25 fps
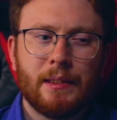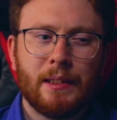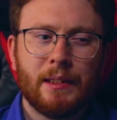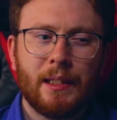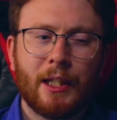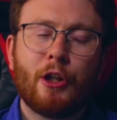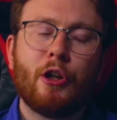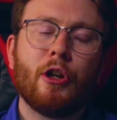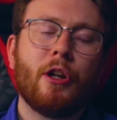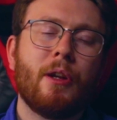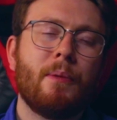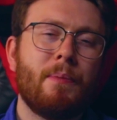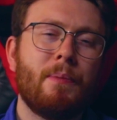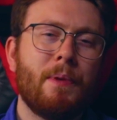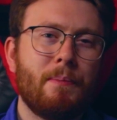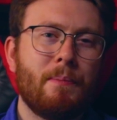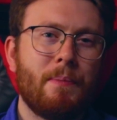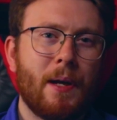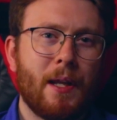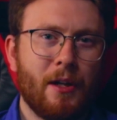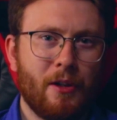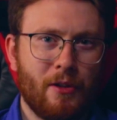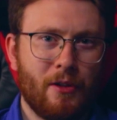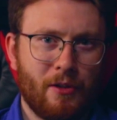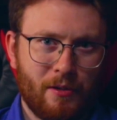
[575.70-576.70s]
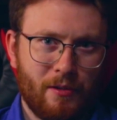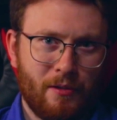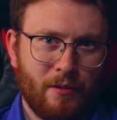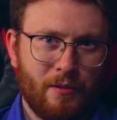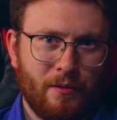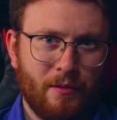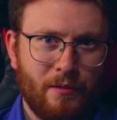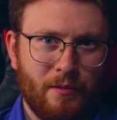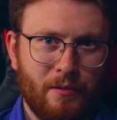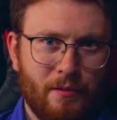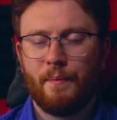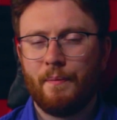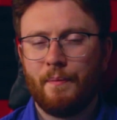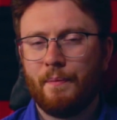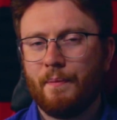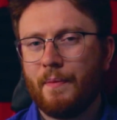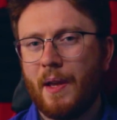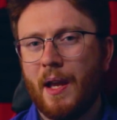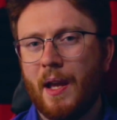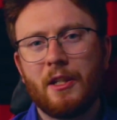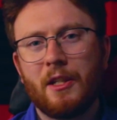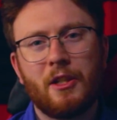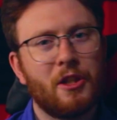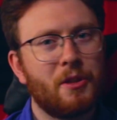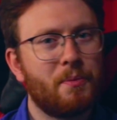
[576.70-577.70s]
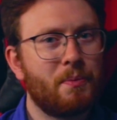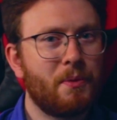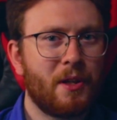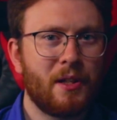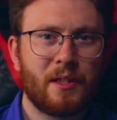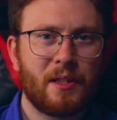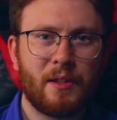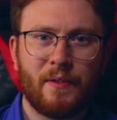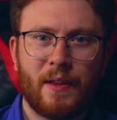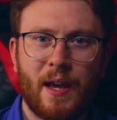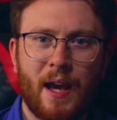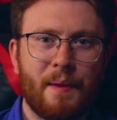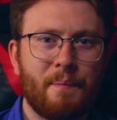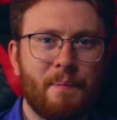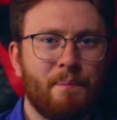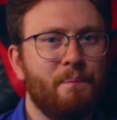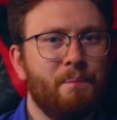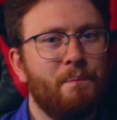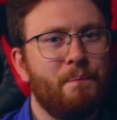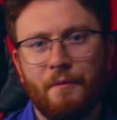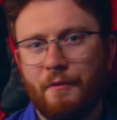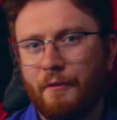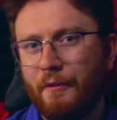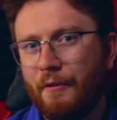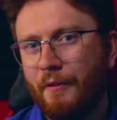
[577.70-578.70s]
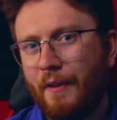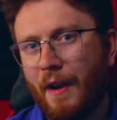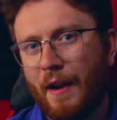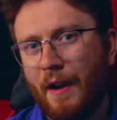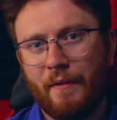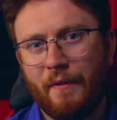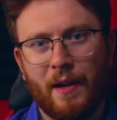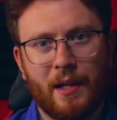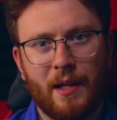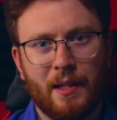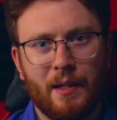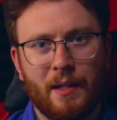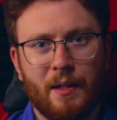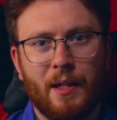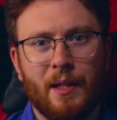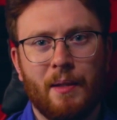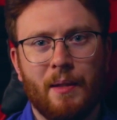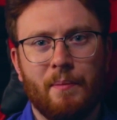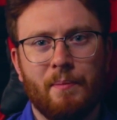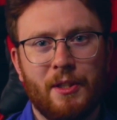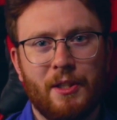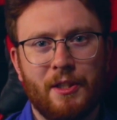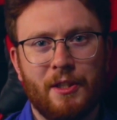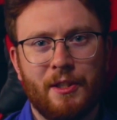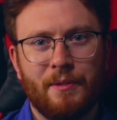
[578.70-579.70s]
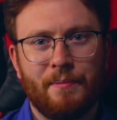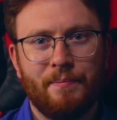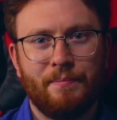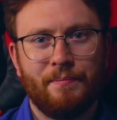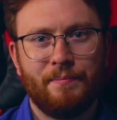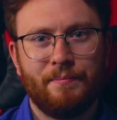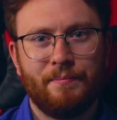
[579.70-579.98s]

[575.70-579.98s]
it could have been better. And just because of that, 5 Viking helmets.